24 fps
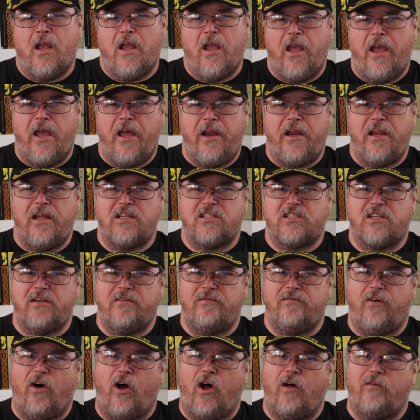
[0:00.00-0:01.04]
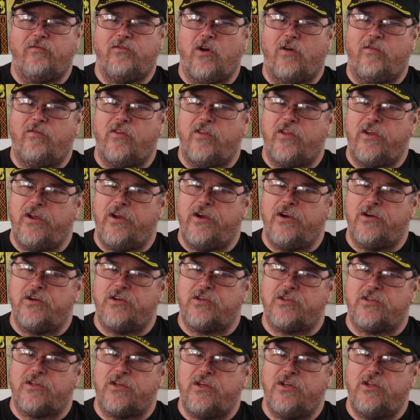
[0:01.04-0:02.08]
and has evolved over the
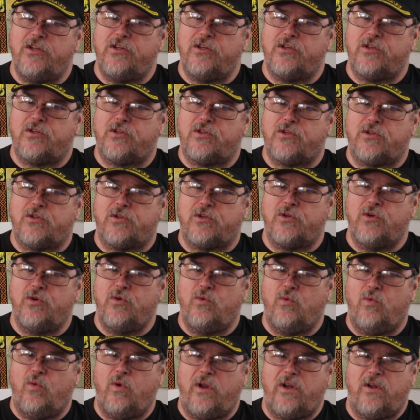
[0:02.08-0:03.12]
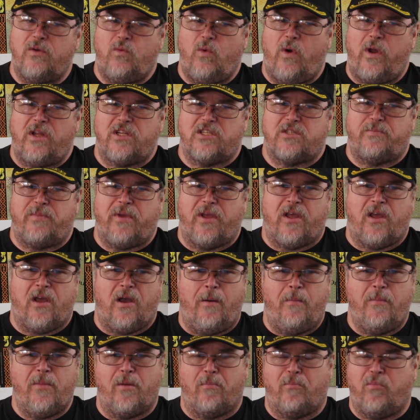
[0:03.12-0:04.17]
years into what has
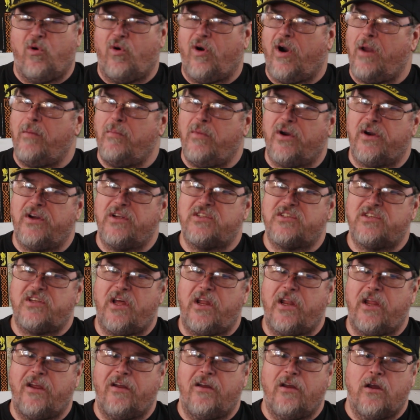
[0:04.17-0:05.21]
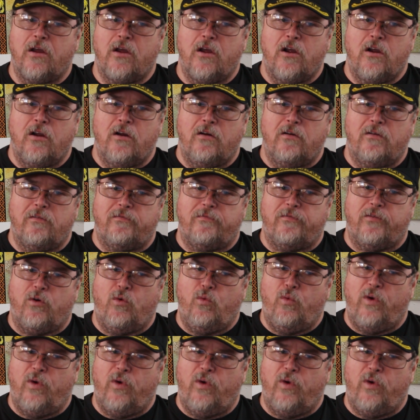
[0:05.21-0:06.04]
become the primary setting for